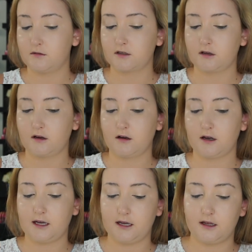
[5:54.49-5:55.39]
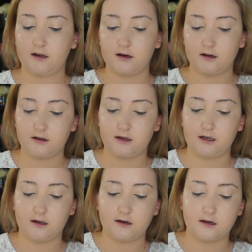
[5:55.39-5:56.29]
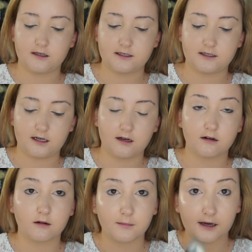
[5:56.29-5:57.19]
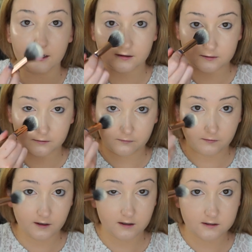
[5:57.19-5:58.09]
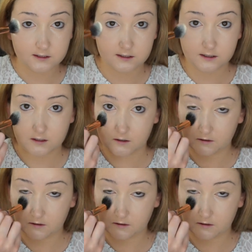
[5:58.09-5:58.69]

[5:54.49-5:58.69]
Just going to go ahead and set under my eyes first.